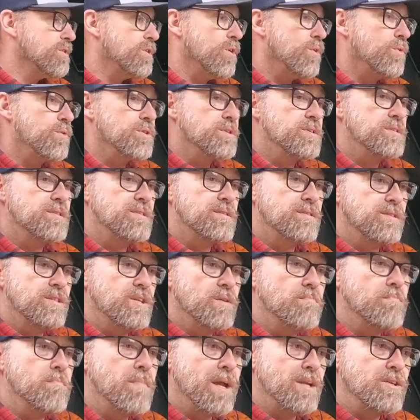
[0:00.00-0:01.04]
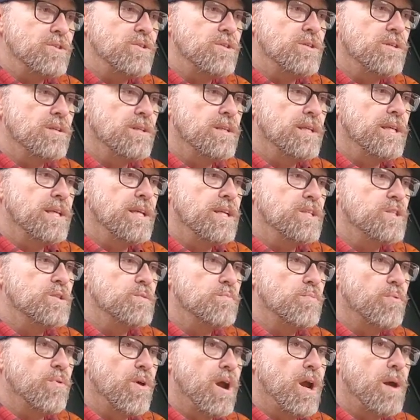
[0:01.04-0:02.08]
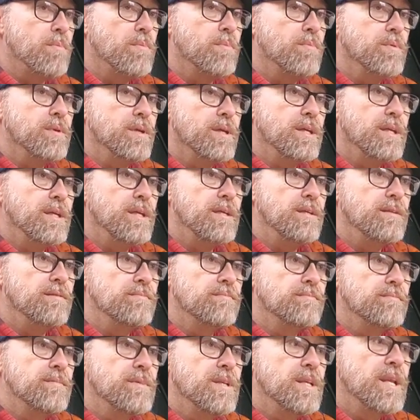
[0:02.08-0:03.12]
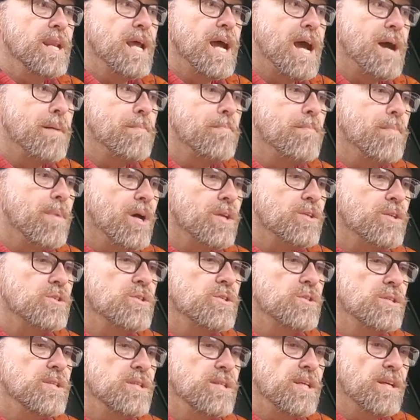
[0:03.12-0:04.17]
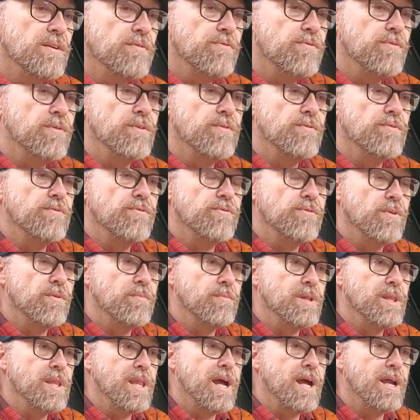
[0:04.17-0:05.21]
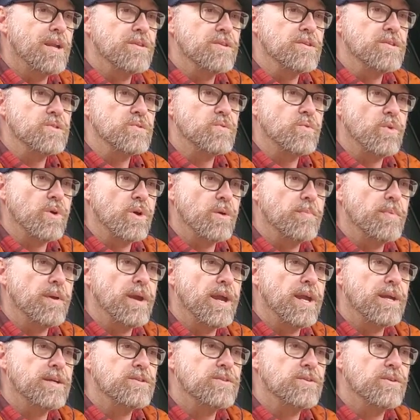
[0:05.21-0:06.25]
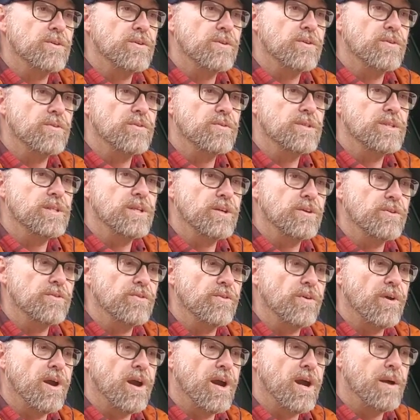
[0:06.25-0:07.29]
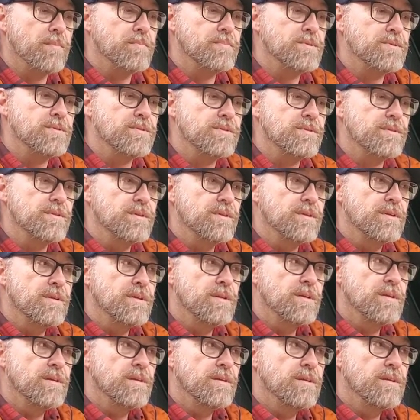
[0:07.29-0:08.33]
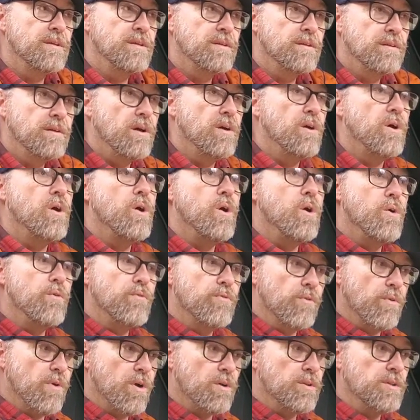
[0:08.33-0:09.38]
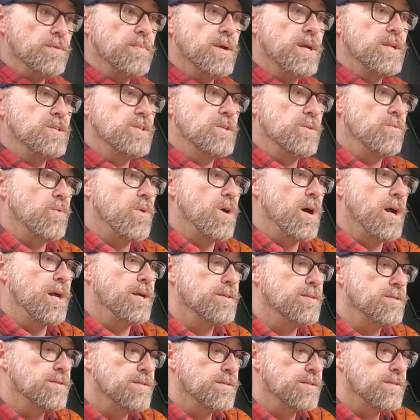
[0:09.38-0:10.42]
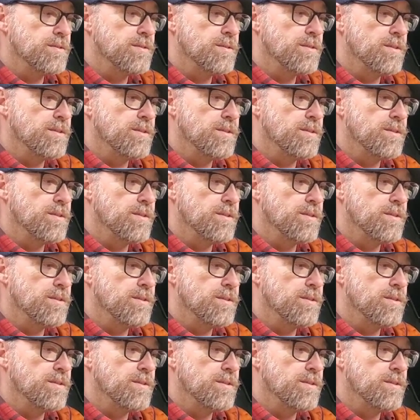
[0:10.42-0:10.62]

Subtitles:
though this dimensionally, it's probably not much different from a lot of the square backs or teardrops. Overall dimension wise,